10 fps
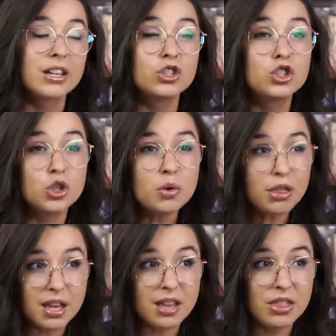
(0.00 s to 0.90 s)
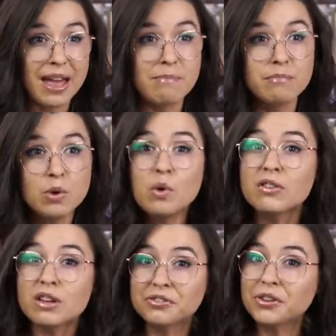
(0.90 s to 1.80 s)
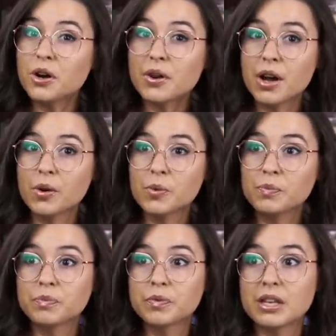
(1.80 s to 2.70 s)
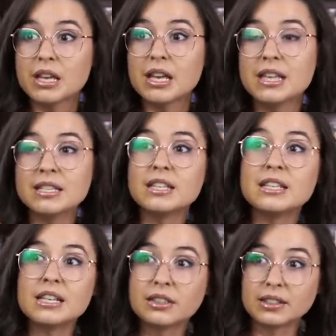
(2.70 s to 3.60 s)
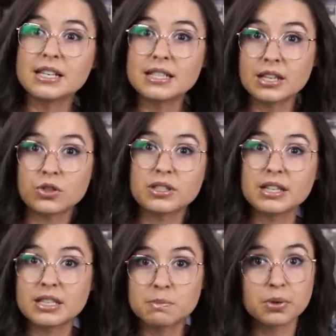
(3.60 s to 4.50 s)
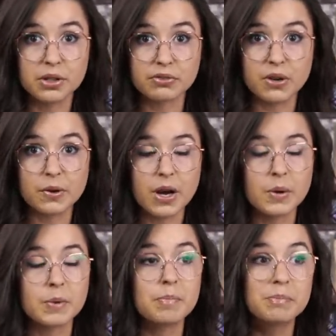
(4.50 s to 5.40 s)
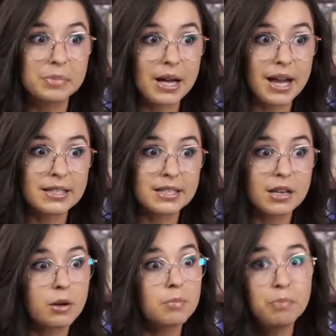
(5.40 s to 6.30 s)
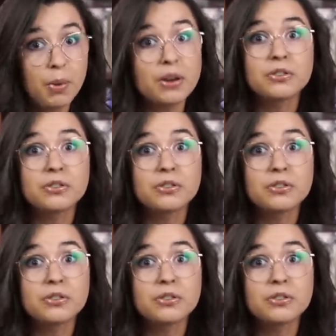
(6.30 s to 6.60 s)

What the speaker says: do think that movie Frodo isn't nearly as interesting as book Frodo, but book